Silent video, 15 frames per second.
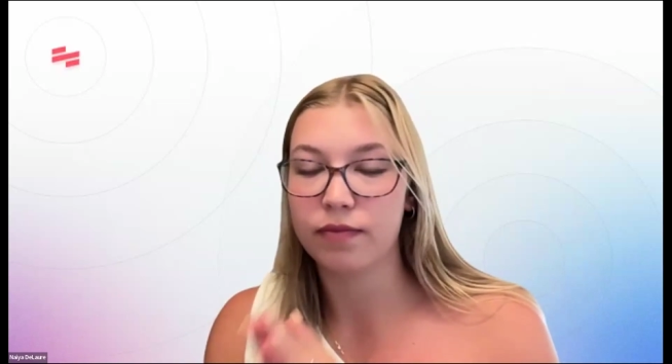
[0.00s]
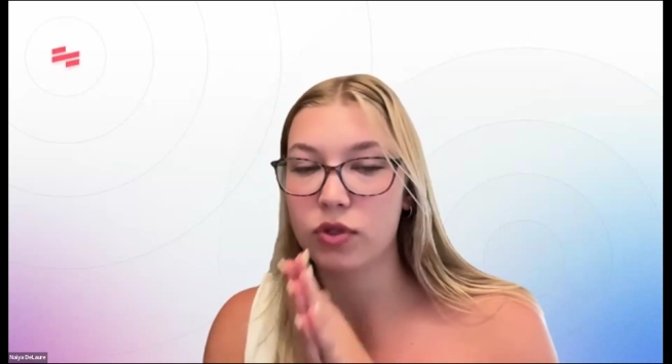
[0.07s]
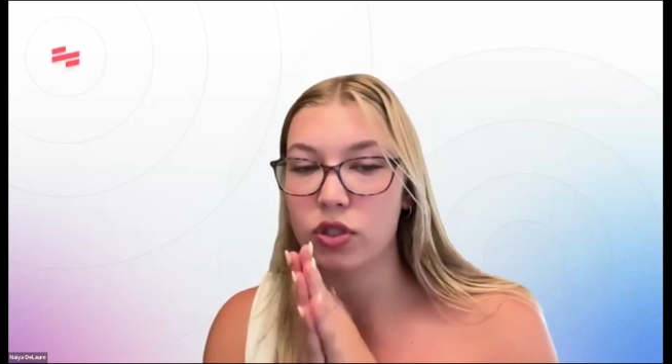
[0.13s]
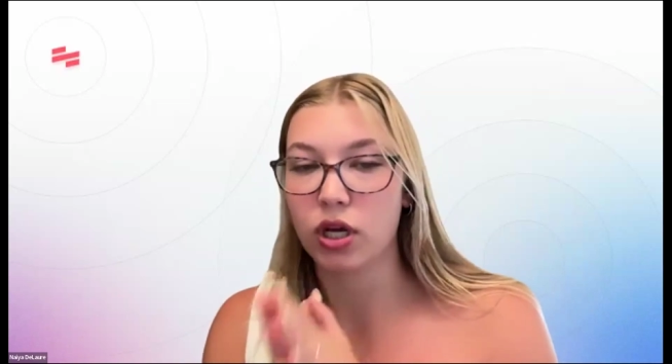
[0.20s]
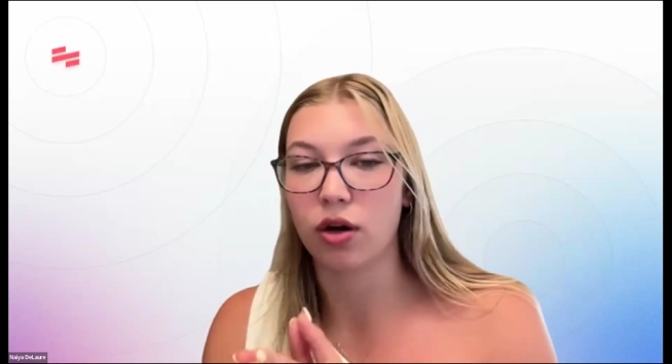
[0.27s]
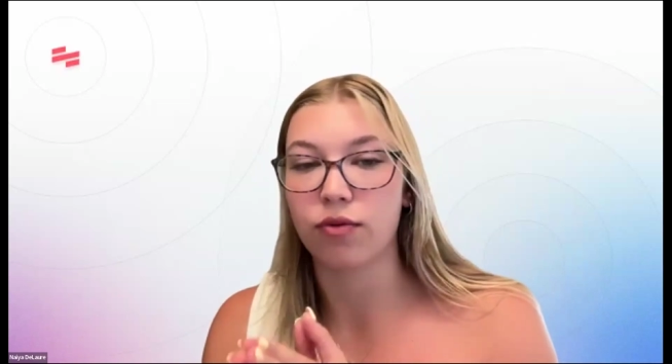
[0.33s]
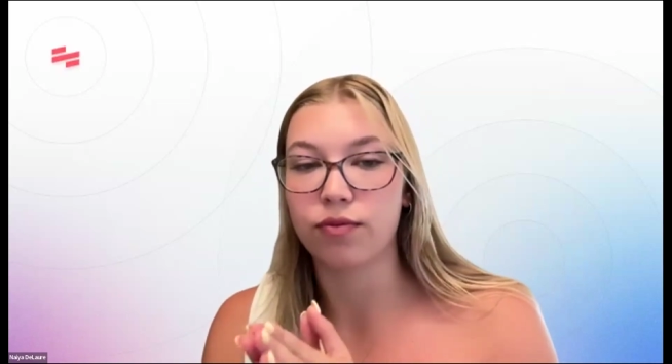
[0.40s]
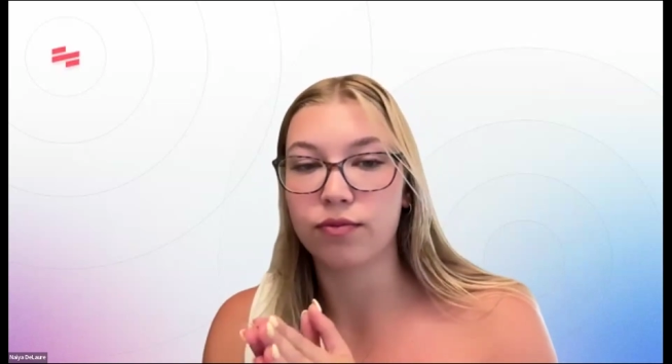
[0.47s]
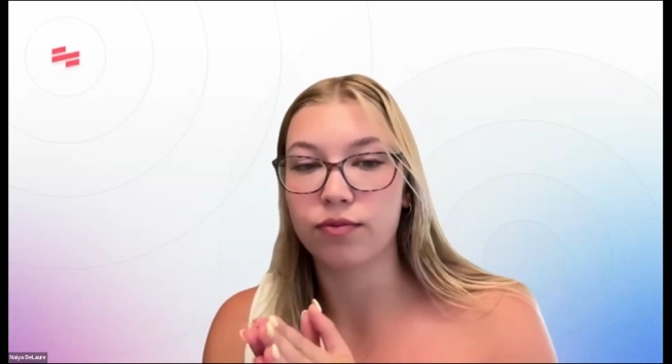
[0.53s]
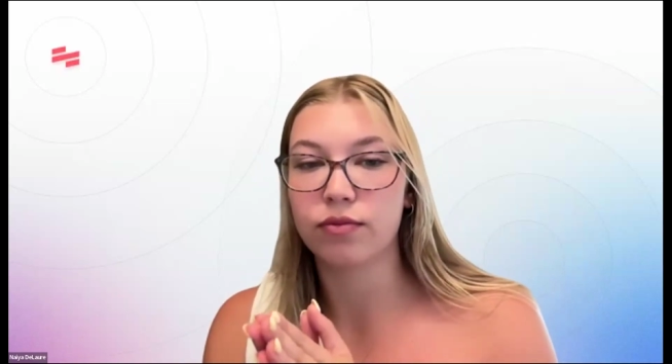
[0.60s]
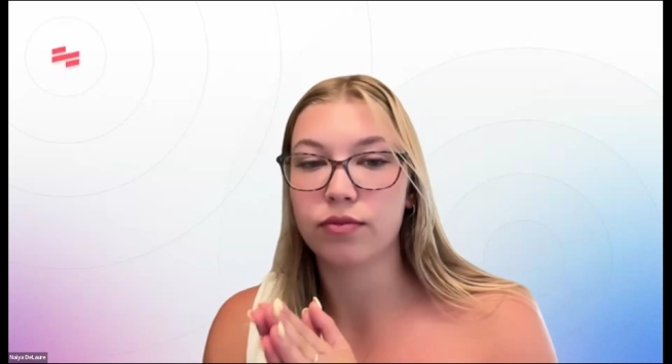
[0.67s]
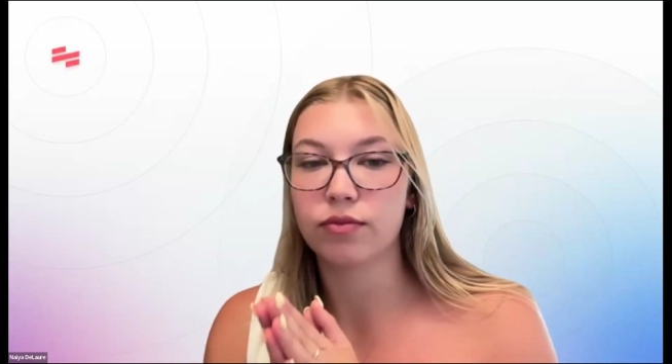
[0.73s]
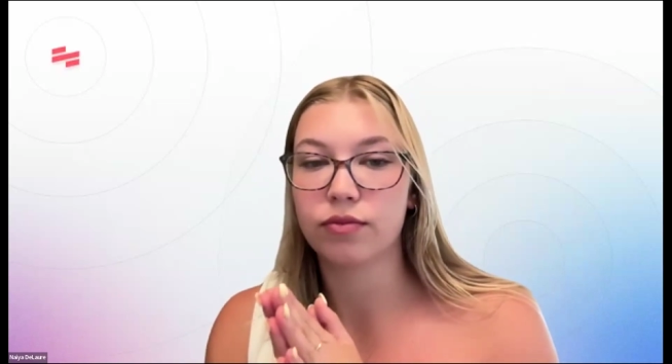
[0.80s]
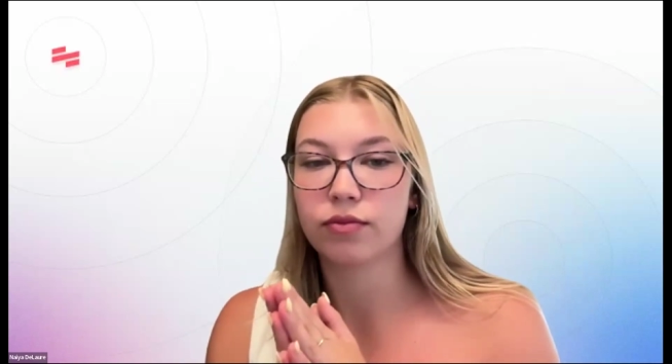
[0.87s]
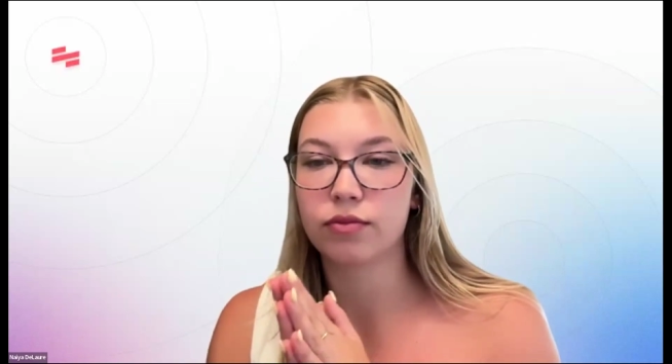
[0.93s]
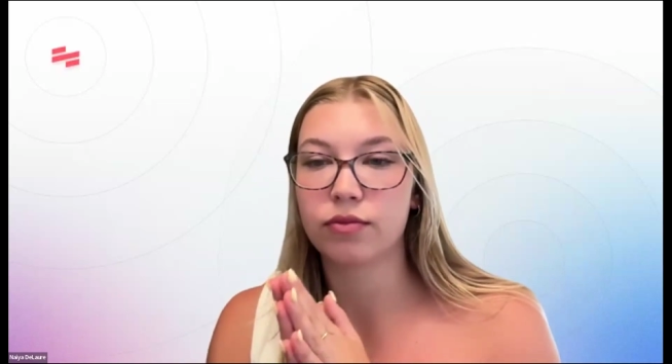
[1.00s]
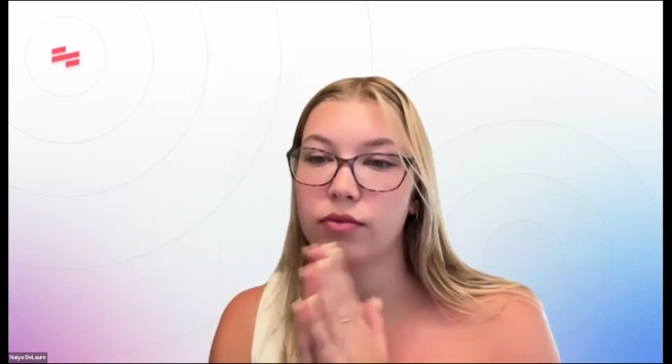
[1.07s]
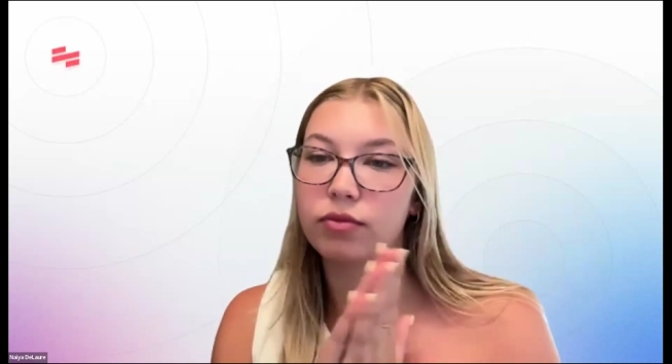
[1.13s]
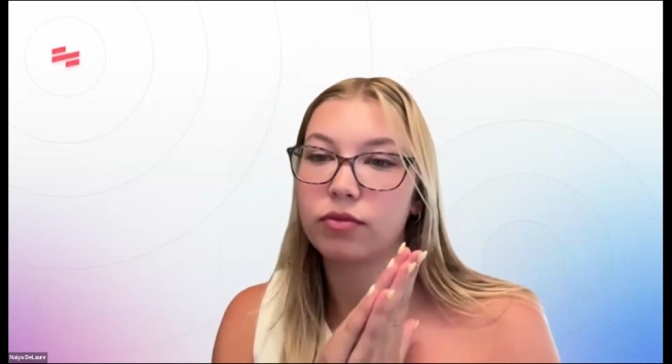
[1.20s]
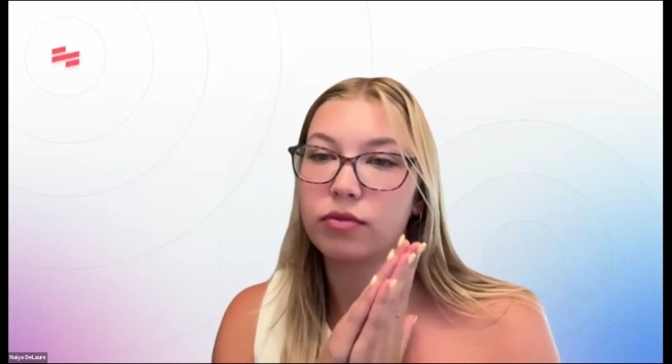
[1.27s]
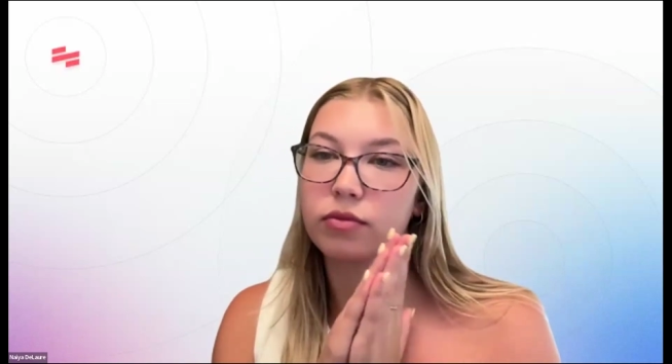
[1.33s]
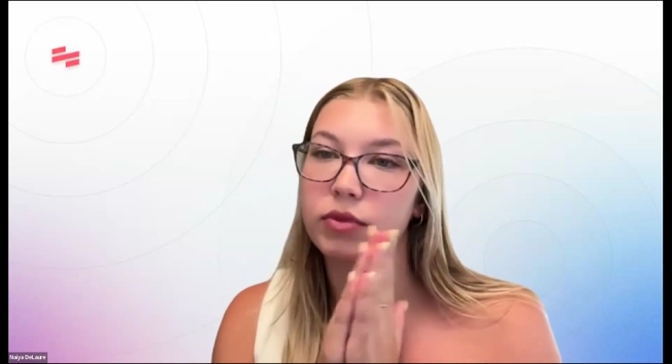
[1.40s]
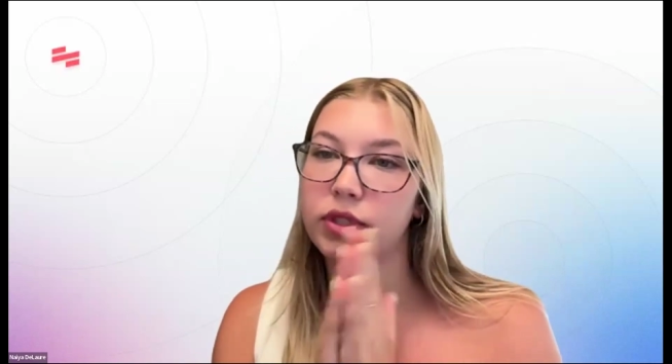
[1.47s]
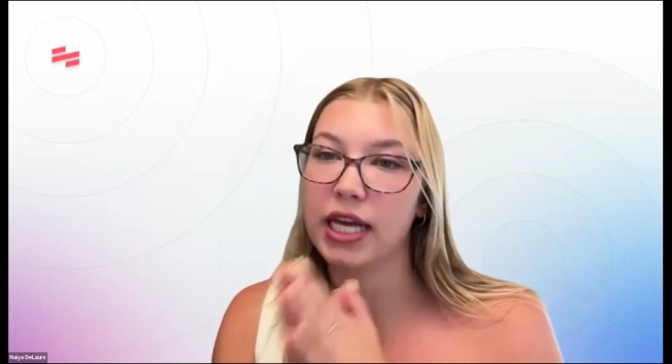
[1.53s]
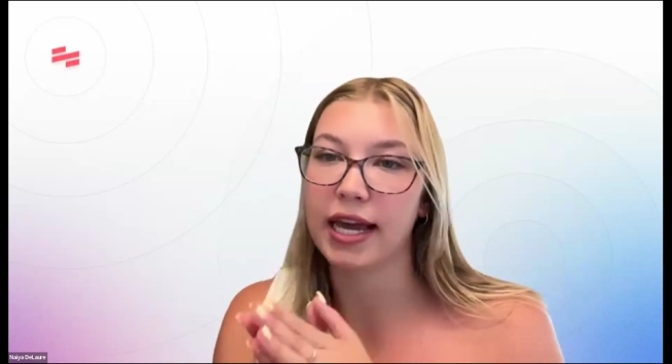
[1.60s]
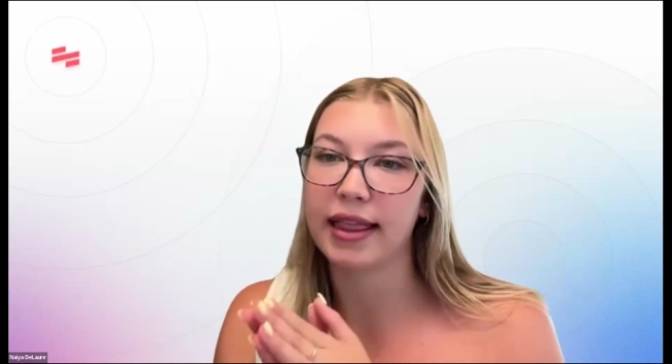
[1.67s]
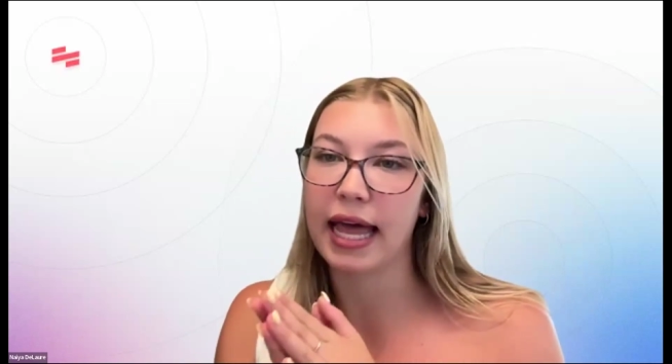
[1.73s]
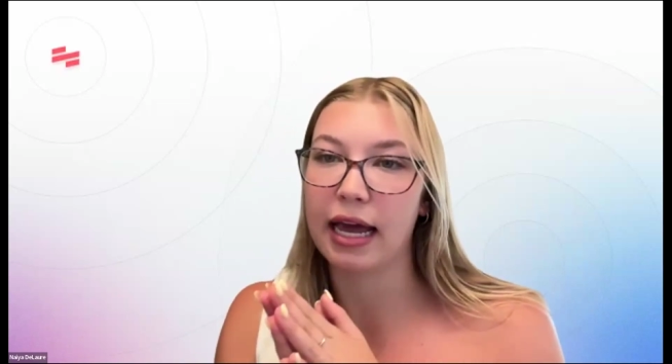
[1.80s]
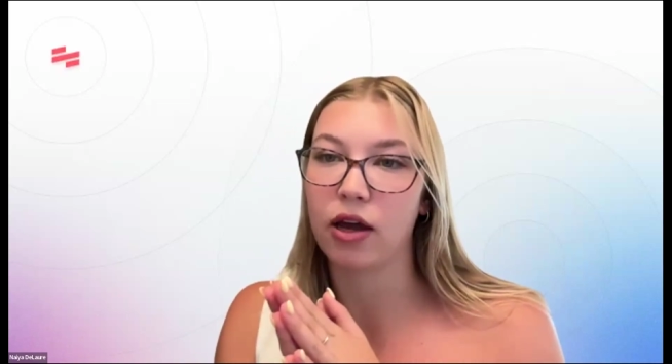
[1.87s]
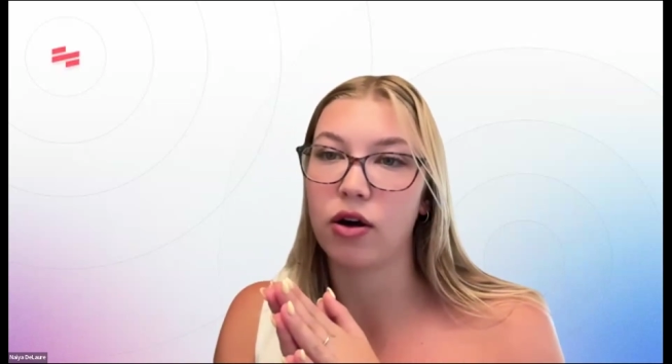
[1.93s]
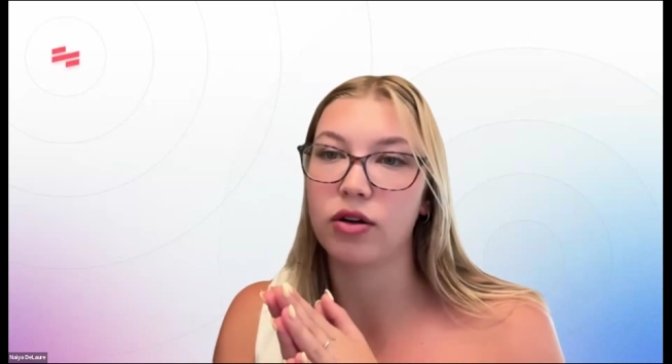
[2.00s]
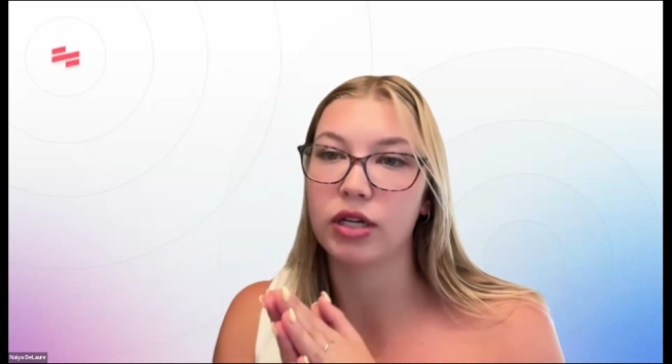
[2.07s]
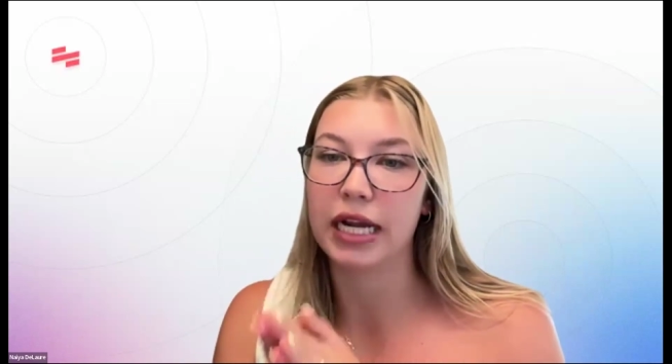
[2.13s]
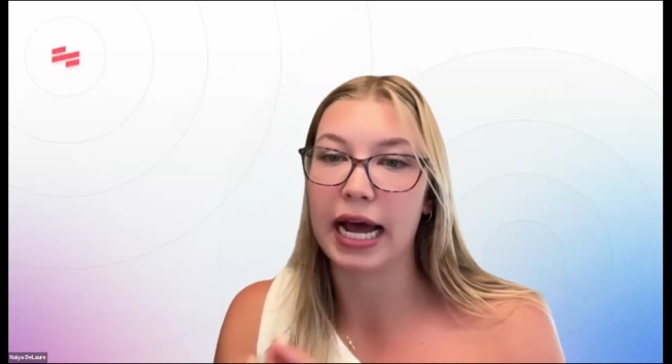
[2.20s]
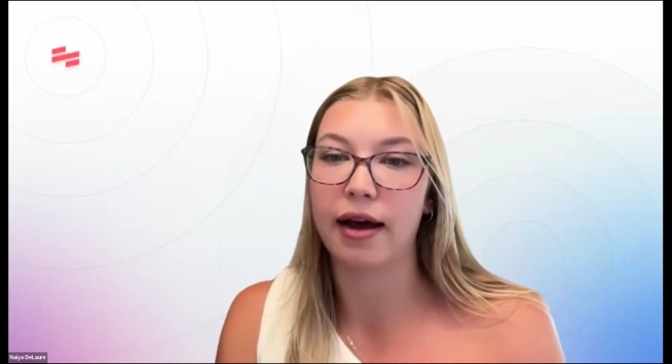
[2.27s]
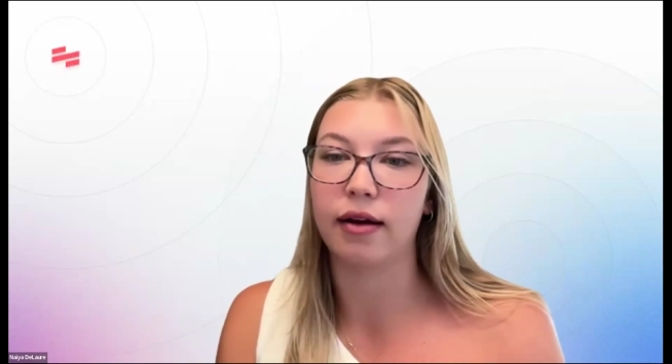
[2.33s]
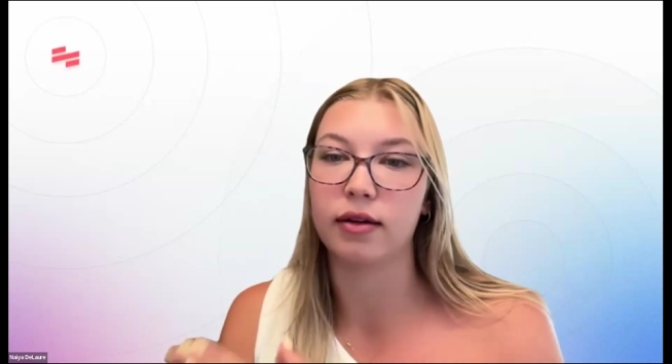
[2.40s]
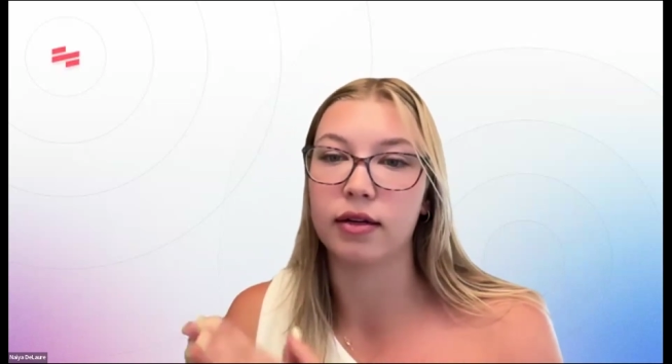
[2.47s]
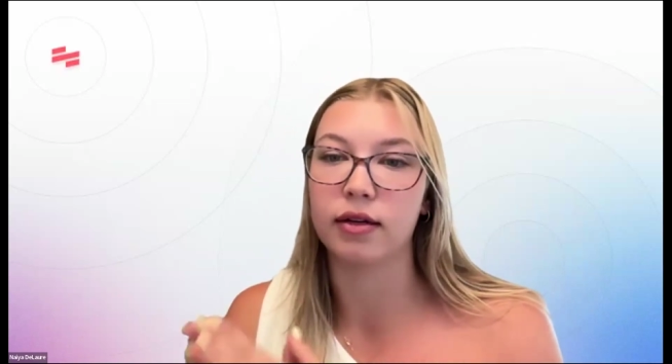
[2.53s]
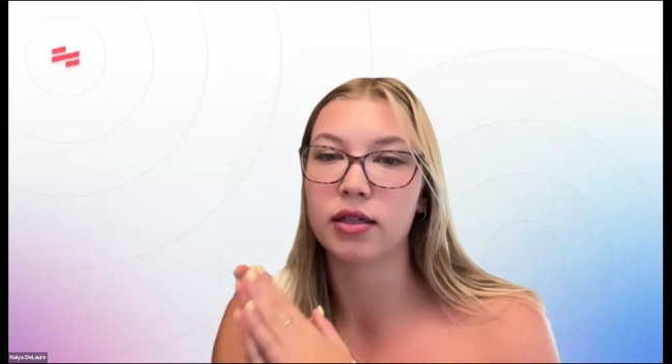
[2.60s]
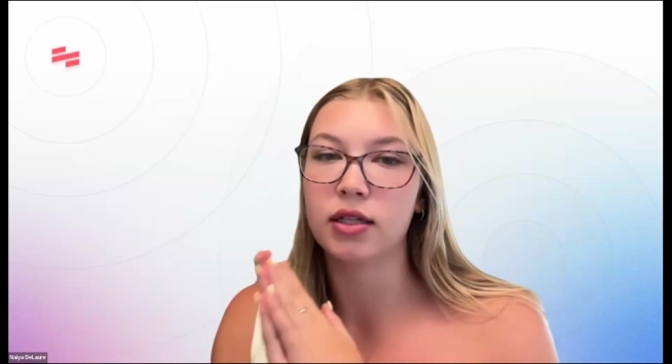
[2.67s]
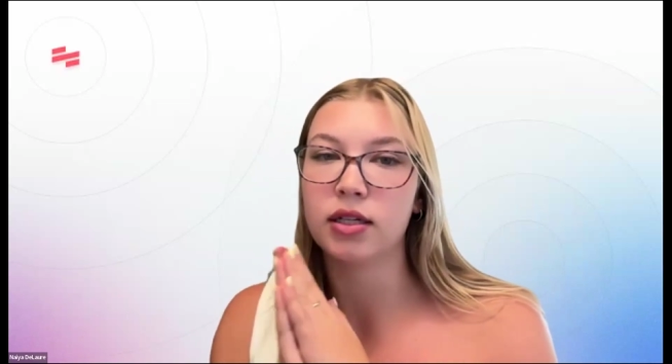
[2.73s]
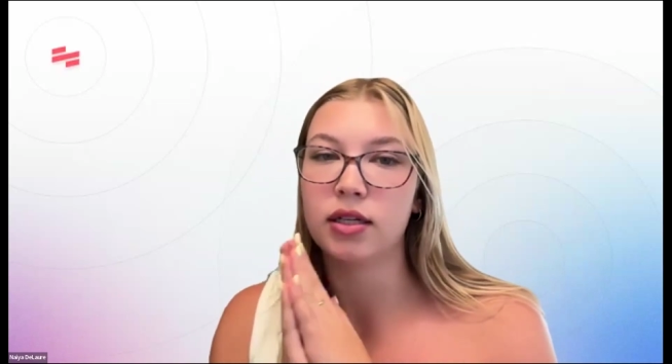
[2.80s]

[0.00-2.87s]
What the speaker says: So take that code down,